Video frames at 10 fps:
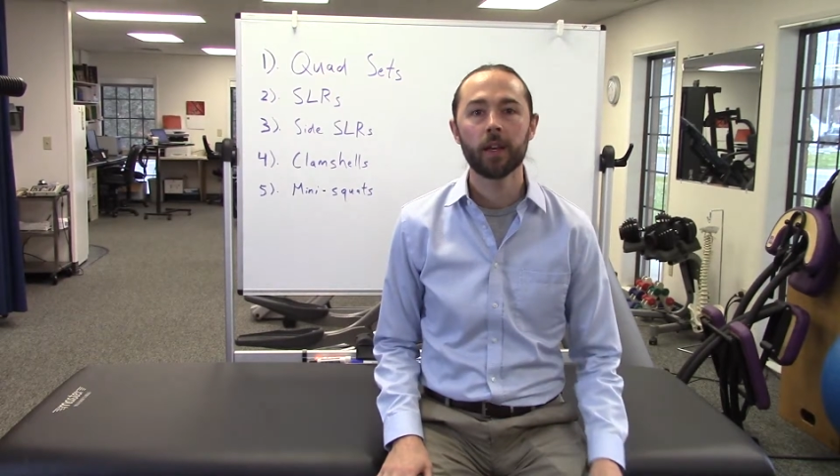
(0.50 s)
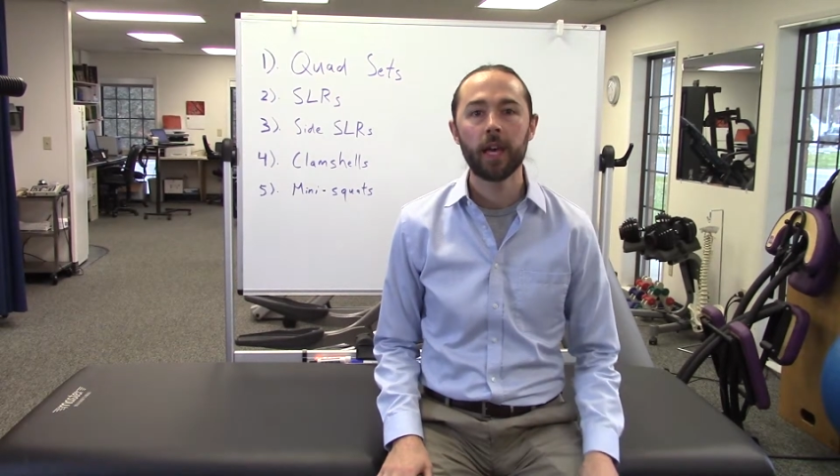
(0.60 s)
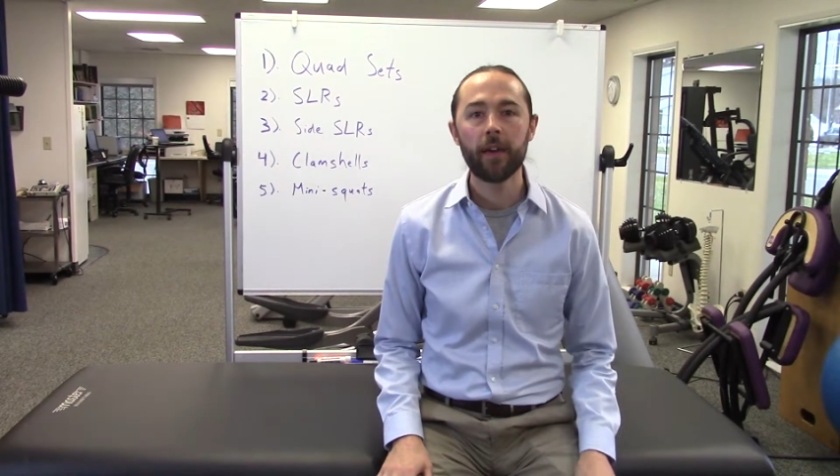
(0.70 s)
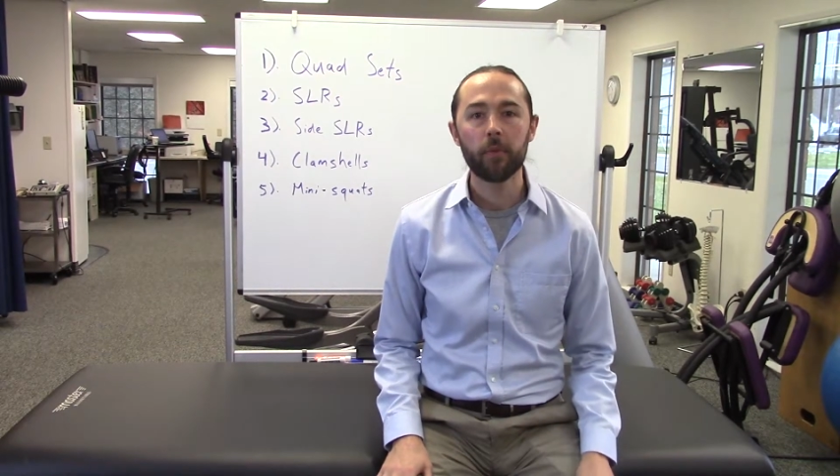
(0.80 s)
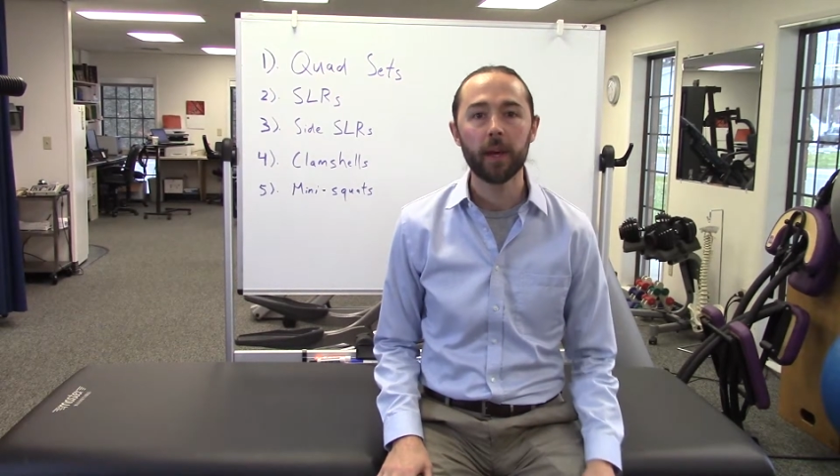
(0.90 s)

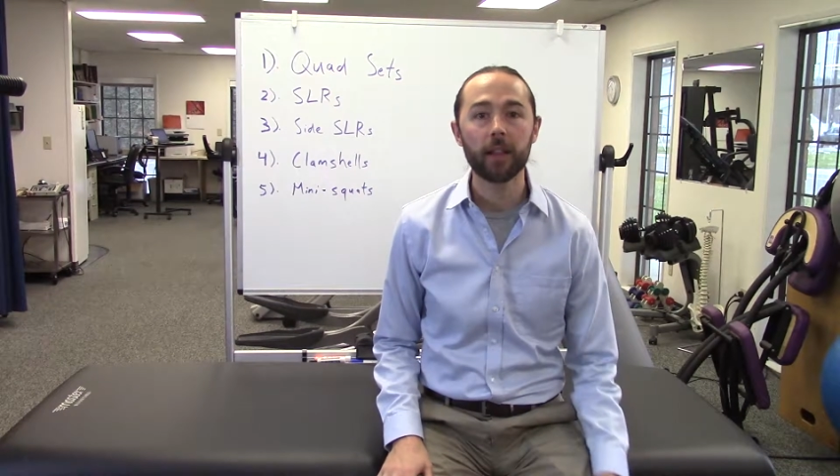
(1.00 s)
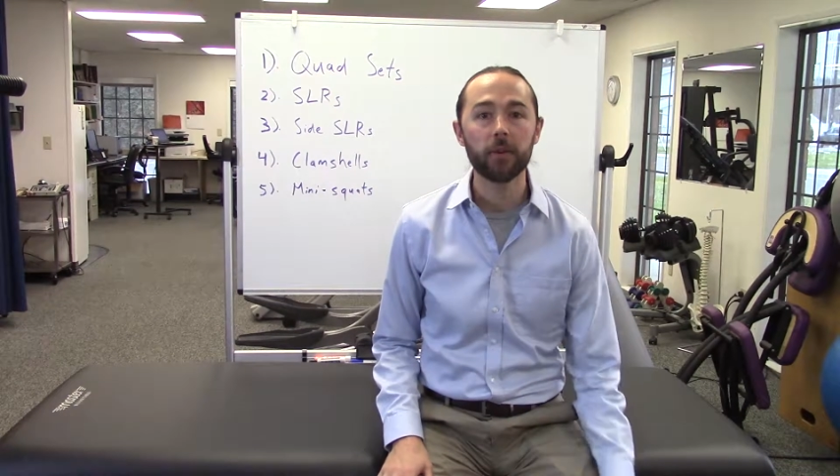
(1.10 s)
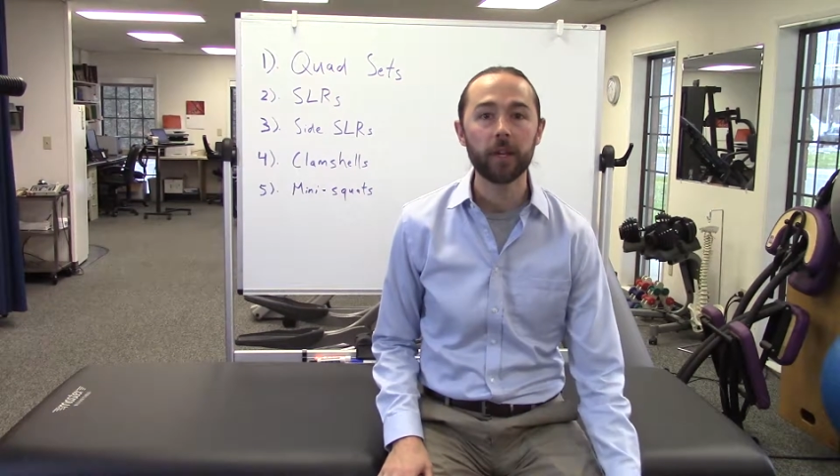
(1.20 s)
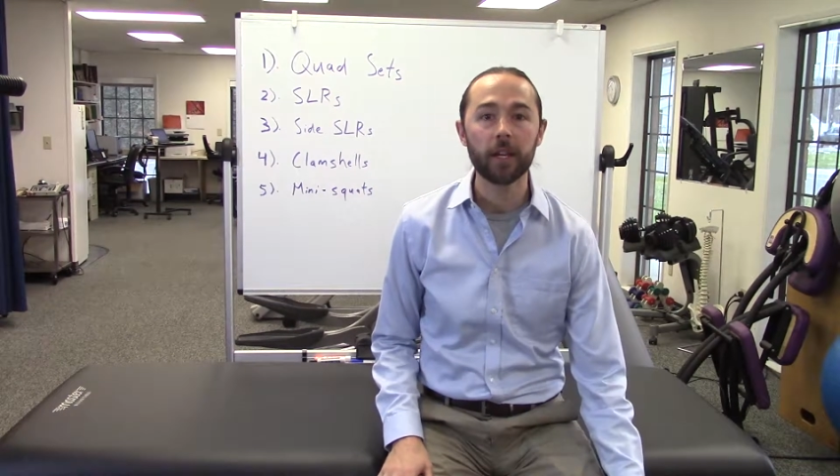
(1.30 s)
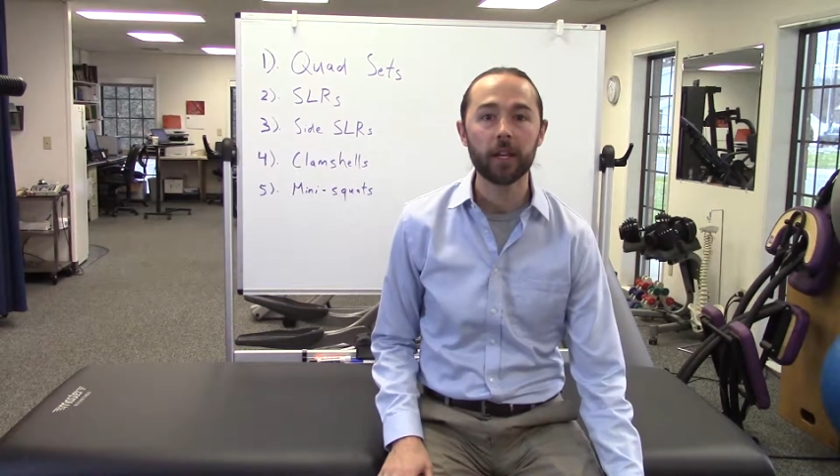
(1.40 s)
Hey everybody,
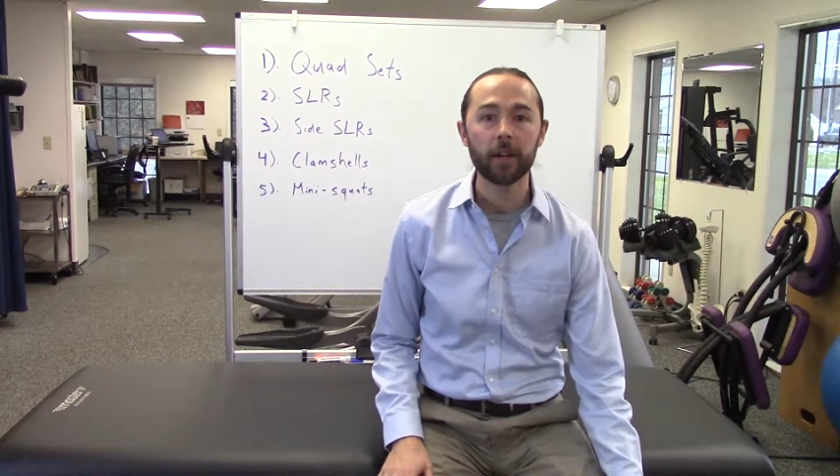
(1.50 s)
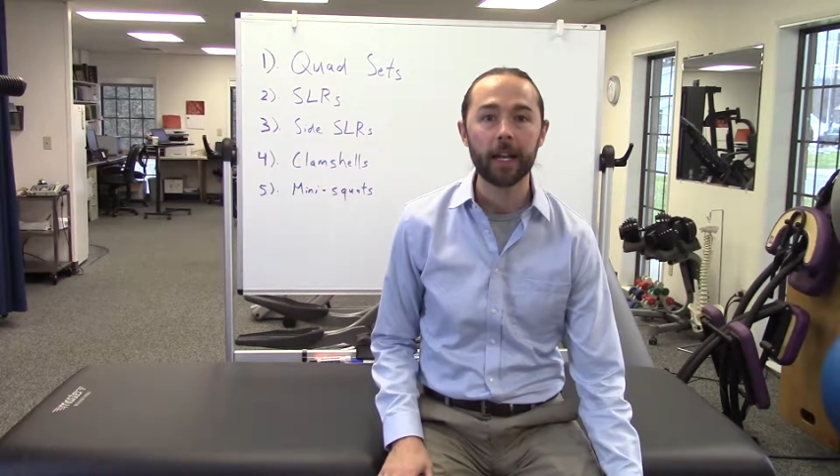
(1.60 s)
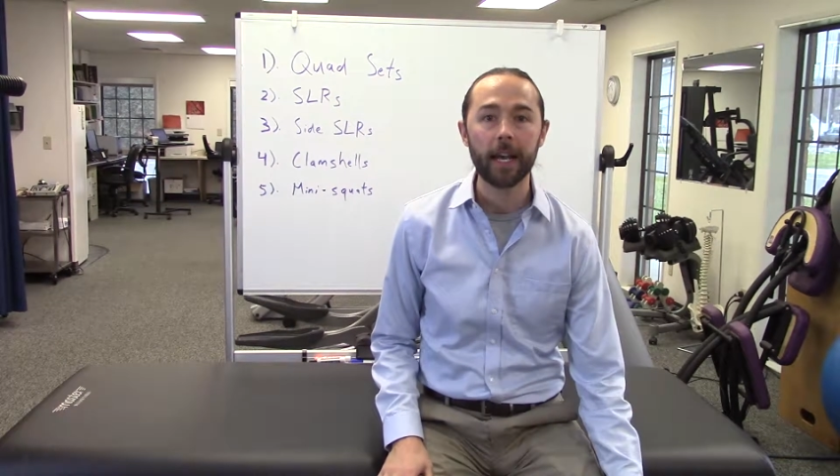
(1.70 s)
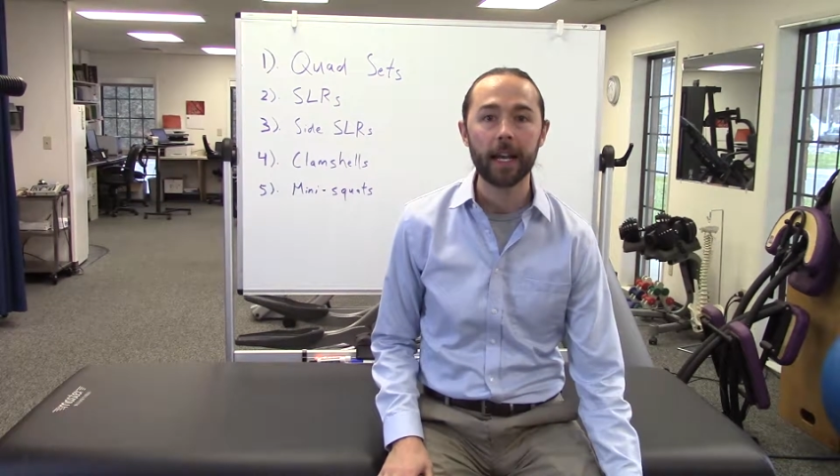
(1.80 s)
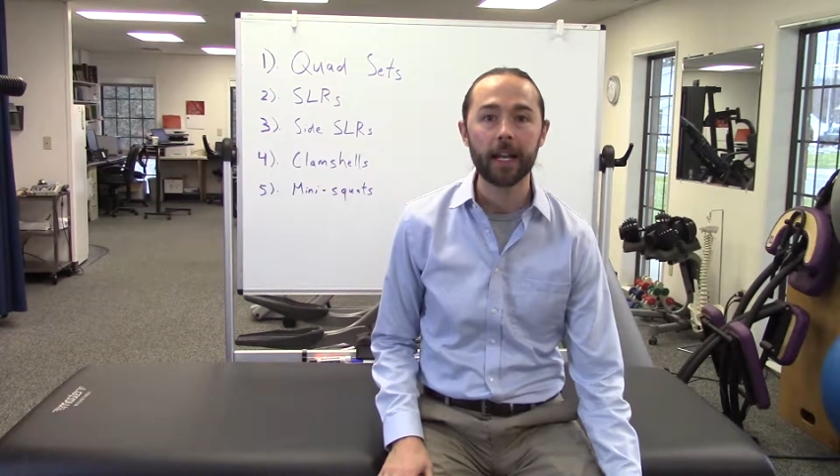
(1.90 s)
Luke here,
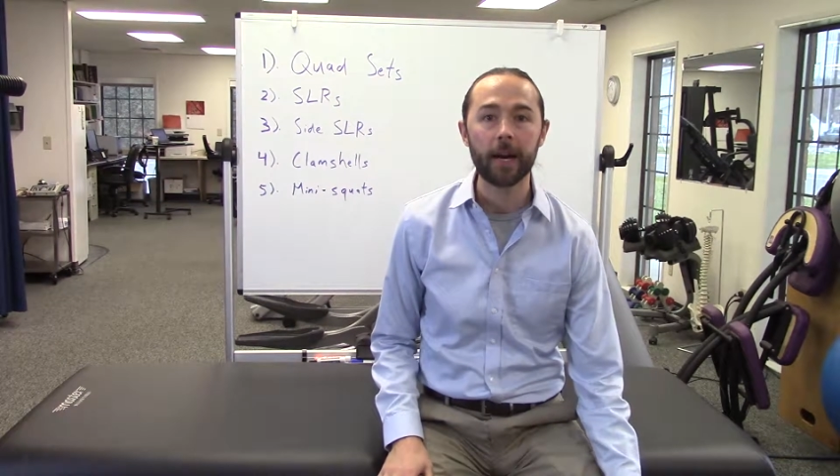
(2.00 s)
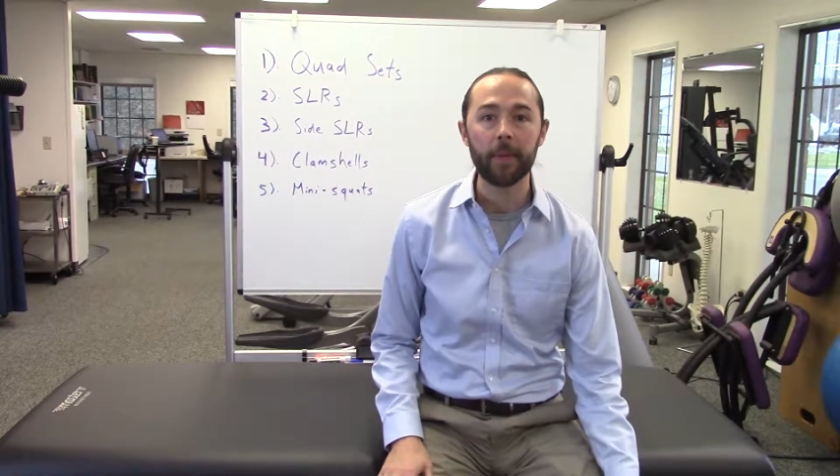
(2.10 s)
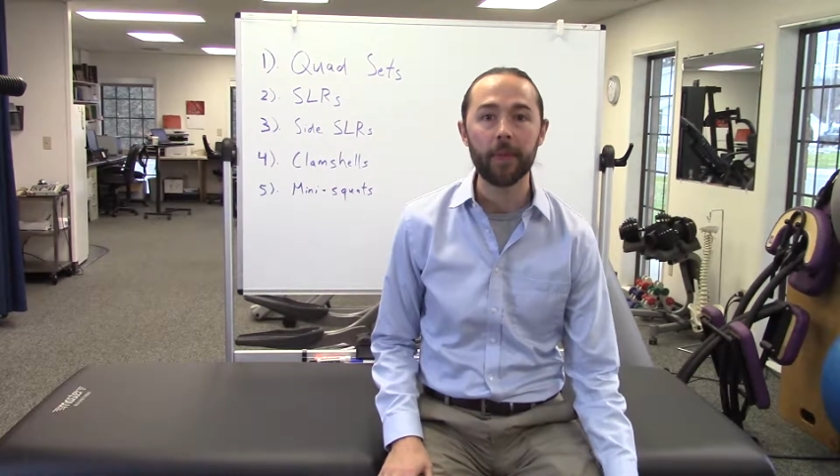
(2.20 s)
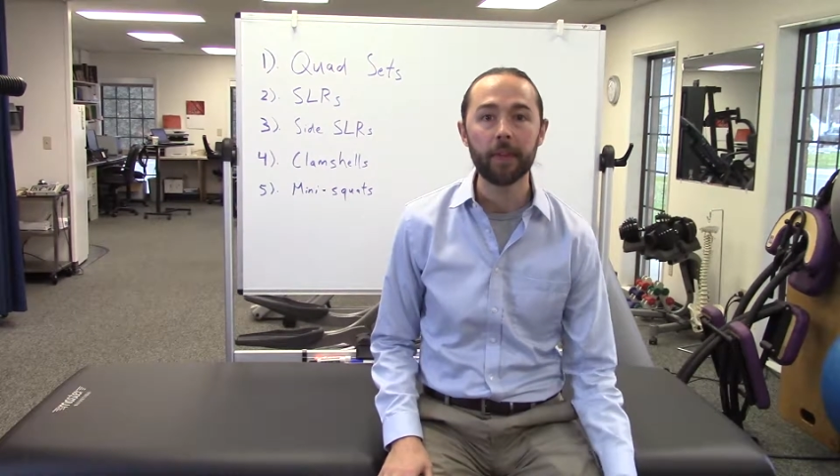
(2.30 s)
and in